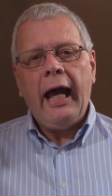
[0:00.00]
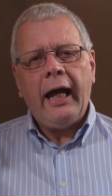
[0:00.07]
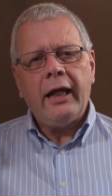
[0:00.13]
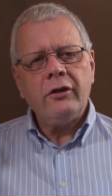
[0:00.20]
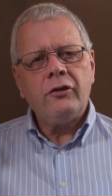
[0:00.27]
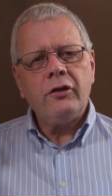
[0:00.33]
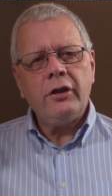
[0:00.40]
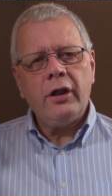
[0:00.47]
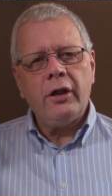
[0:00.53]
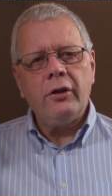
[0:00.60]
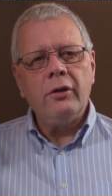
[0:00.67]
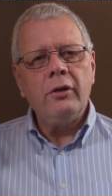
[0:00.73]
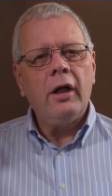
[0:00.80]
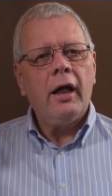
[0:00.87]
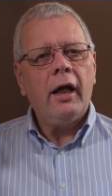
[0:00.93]
and to
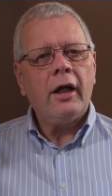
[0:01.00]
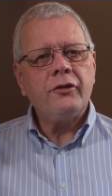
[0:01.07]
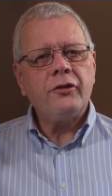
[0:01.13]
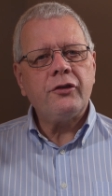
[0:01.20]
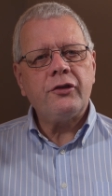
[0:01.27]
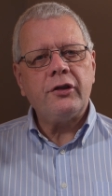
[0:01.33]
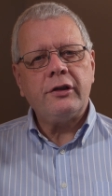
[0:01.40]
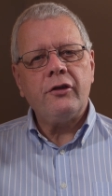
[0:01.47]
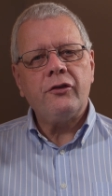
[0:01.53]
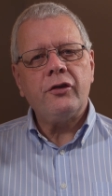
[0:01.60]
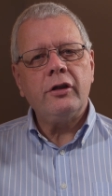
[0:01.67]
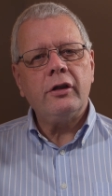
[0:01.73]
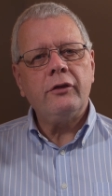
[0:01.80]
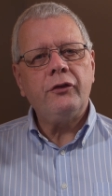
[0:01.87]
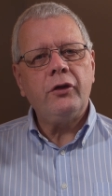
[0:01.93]
you as a
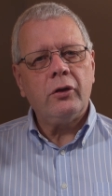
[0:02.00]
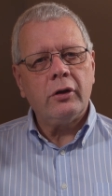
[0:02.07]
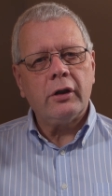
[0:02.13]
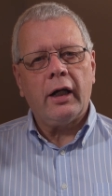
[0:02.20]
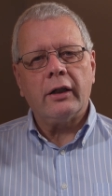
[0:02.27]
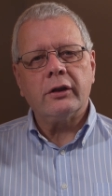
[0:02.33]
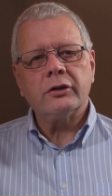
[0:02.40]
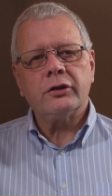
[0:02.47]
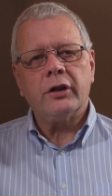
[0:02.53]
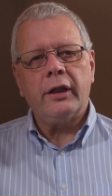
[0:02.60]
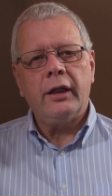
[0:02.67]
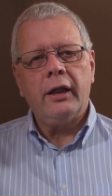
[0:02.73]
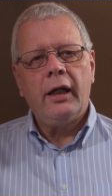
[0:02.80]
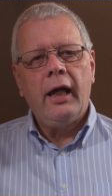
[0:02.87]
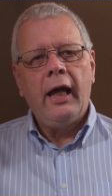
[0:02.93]
citizen of your
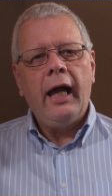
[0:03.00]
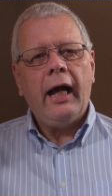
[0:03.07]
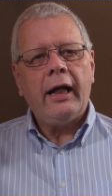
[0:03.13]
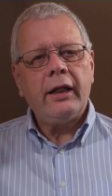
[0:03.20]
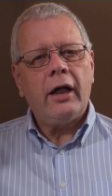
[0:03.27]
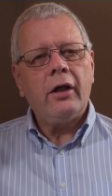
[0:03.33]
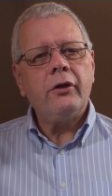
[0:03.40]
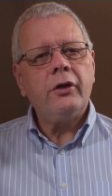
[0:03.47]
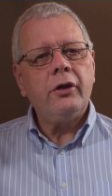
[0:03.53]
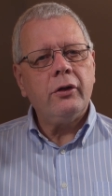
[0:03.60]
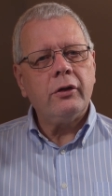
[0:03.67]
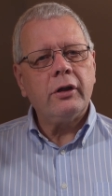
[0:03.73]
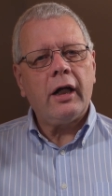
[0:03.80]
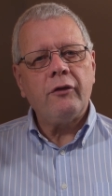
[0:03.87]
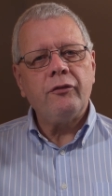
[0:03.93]
country, and how
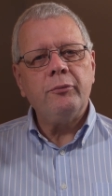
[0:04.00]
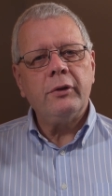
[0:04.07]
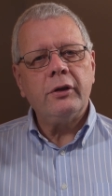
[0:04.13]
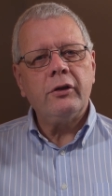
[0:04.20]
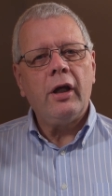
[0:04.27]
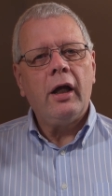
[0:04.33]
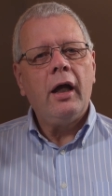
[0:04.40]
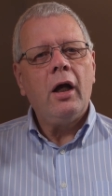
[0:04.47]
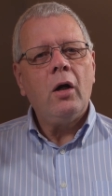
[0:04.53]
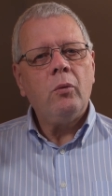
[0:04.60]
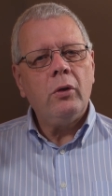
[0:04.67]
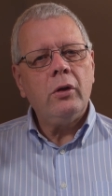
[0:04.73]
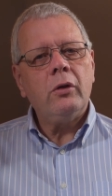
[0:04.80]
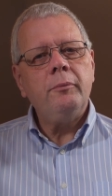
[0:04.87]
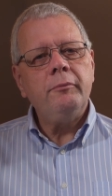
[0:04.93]
your government
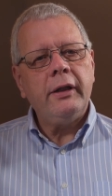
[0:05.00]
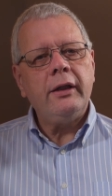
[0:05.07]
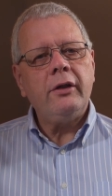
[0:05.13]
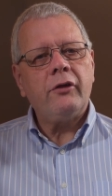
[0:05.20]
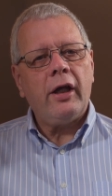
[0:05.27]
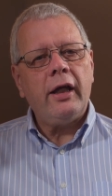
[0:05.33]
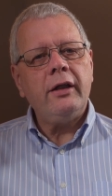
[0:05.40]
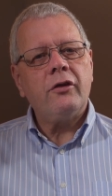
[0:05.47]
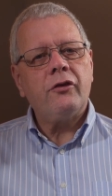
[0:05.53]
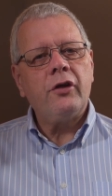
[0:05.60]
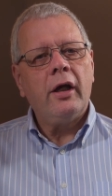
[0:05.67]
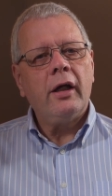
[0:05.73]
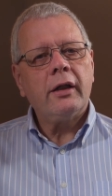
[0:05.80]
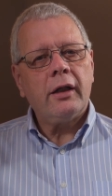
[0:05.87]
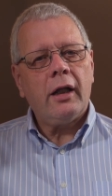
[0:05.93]
will meet its
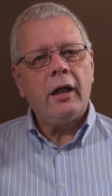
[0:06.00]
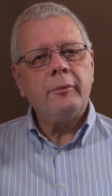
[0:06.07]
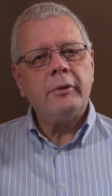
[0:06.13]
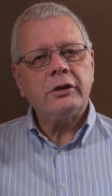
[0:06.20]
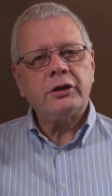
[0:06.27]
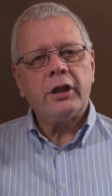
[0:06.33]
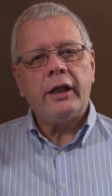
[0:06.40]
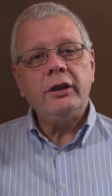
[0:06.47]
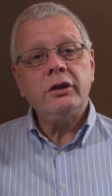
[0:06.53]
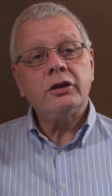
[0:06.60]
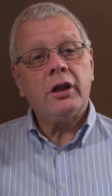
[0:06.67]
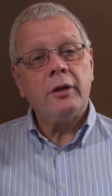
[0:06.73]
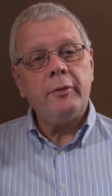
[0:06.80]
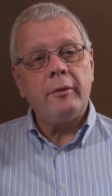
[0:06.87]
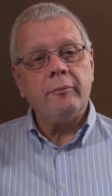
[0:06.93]
climate change
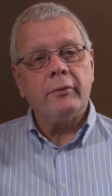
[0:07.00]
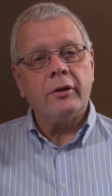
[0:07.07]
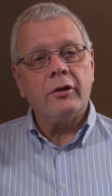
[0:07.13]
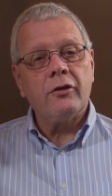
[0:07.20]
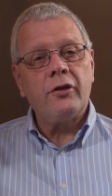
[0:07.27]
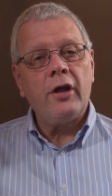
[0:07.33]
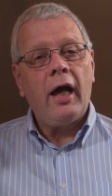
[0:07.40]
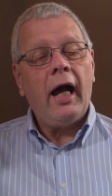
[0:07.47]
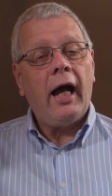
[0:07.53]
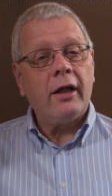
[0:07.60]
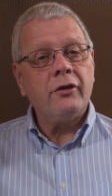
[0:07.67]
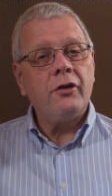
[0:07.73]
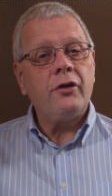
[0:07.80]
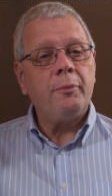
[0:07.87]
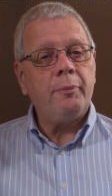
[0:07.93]
commitments
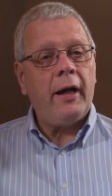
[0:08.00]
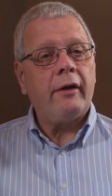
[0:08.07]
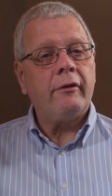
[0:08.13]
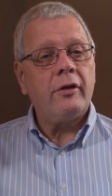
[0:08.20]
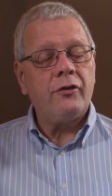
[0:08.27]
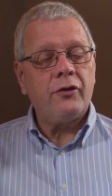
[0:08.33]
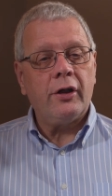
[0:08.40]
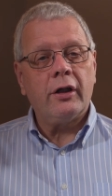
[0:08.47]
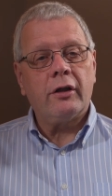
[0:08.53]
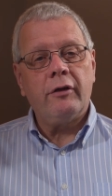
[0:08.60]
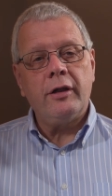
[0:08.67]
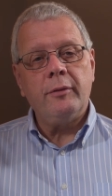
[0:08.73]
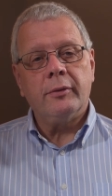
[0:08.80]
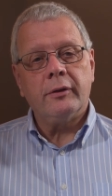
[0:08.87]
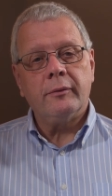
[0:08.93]
under the Paris
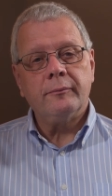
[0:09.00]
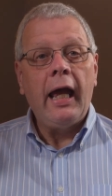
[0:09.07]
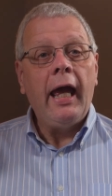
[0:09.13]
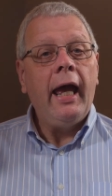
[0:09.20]
Agreement.